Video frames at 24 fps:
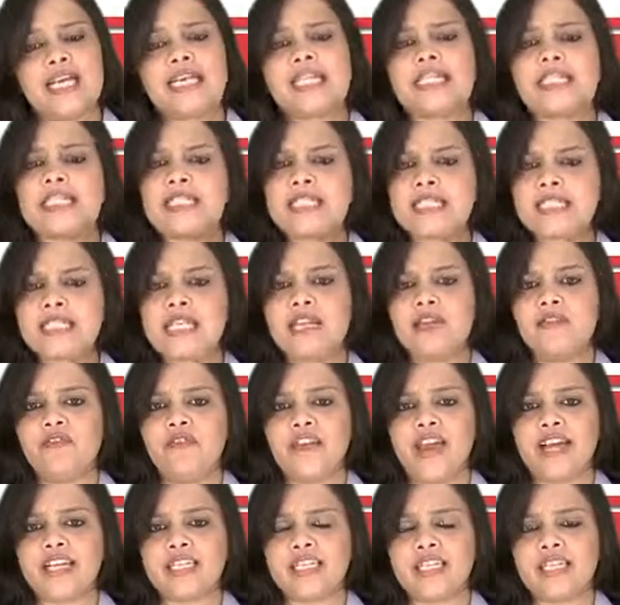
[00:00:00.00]
This is in
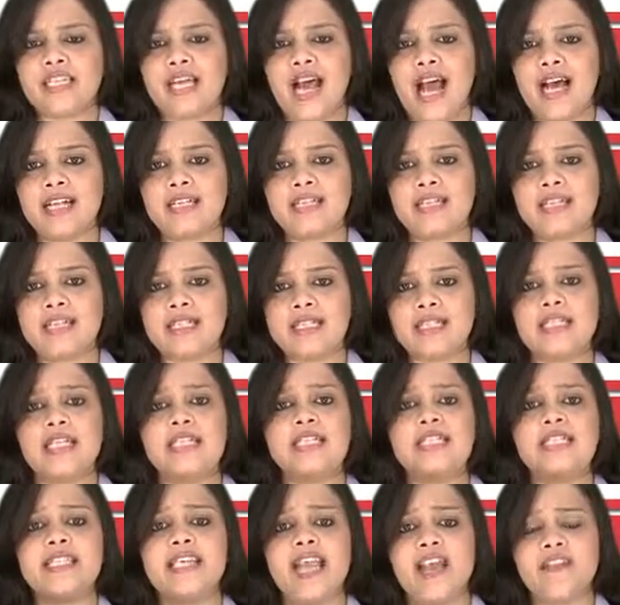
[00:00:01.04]
effect enhances the
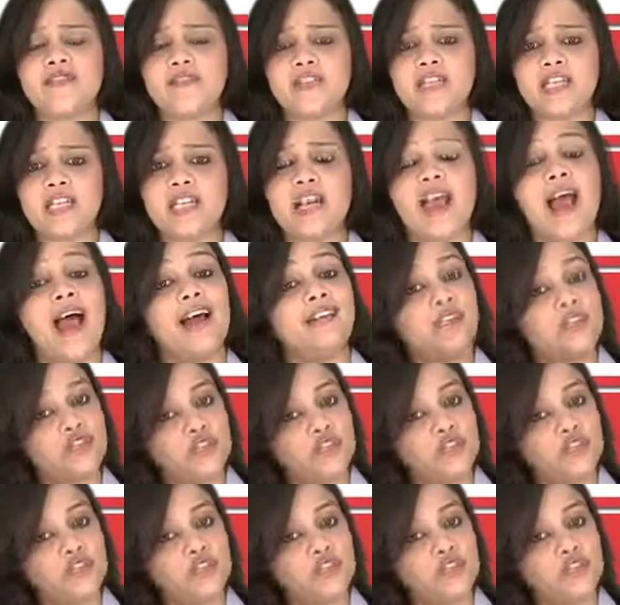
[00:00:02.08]
safety and the